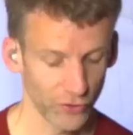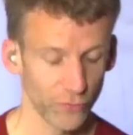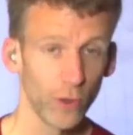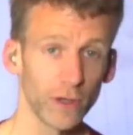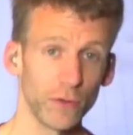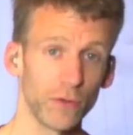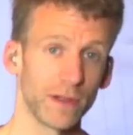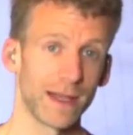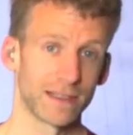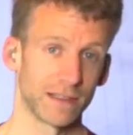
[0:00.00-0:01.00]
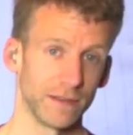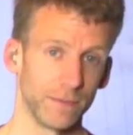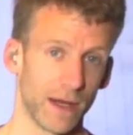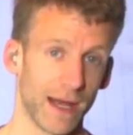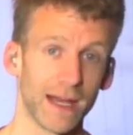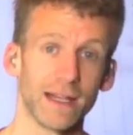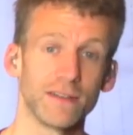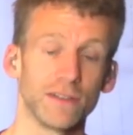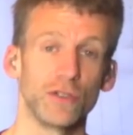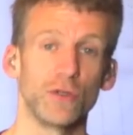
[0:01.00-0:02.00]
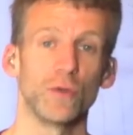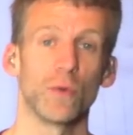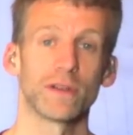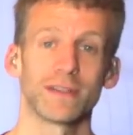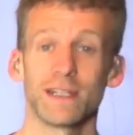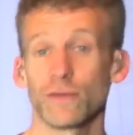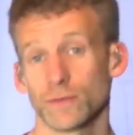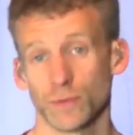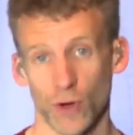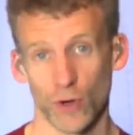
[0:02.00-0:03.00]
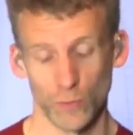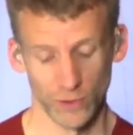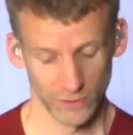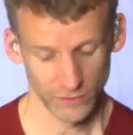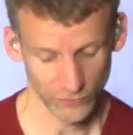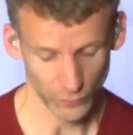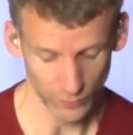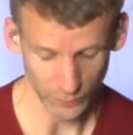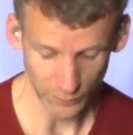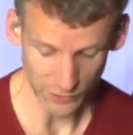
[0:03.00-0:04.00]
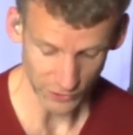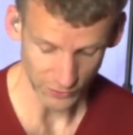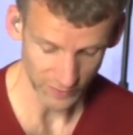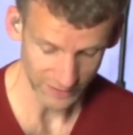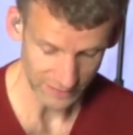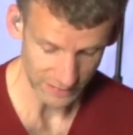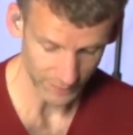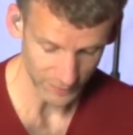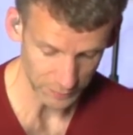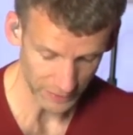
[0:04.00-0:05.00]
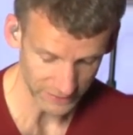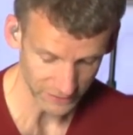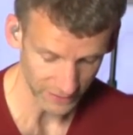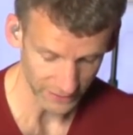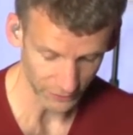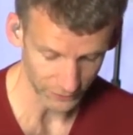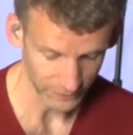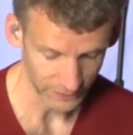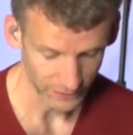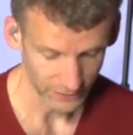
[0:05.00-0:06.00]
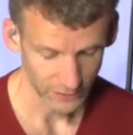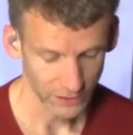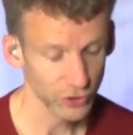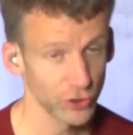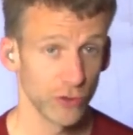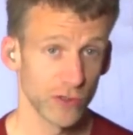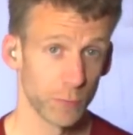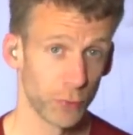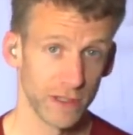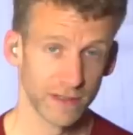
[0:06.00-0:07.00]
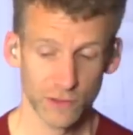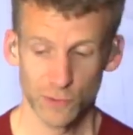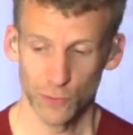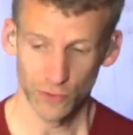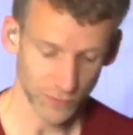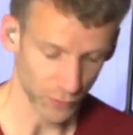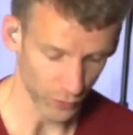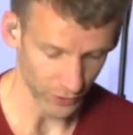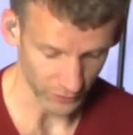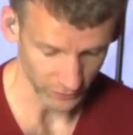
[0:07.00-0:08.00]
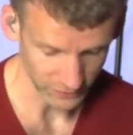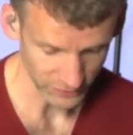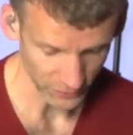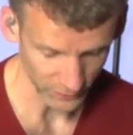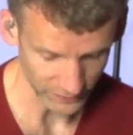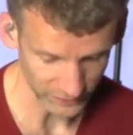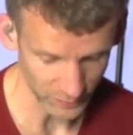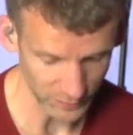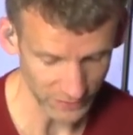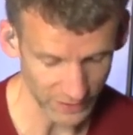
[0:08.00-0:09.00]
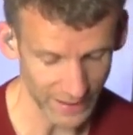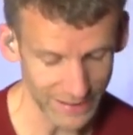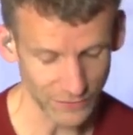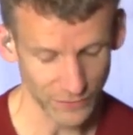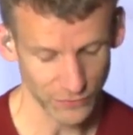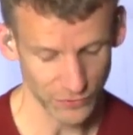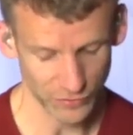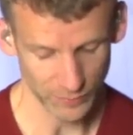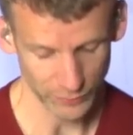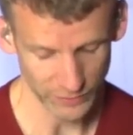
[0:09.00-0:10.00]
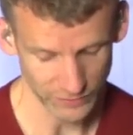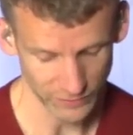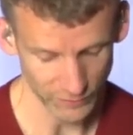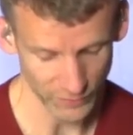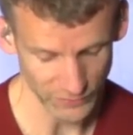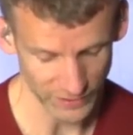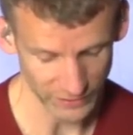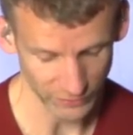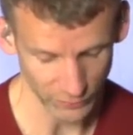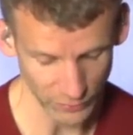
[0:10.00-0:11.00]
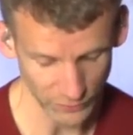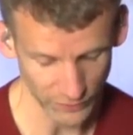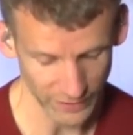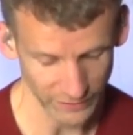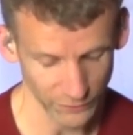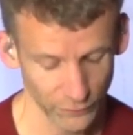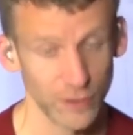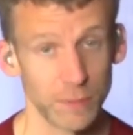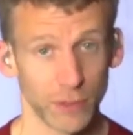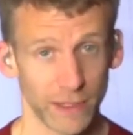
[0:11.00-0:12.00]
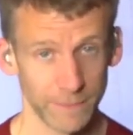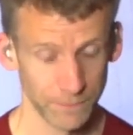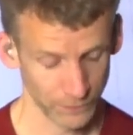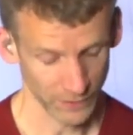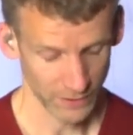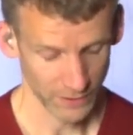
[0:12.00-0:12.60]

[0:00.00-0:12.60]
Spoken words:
So you've worked through the lesson and you want to give them some homework. So what we would do is tap this pencil icon, choose the presets we want them to work on. So that's going to be the eighth notes to triplets, the Rosanna groove, and the Free Play.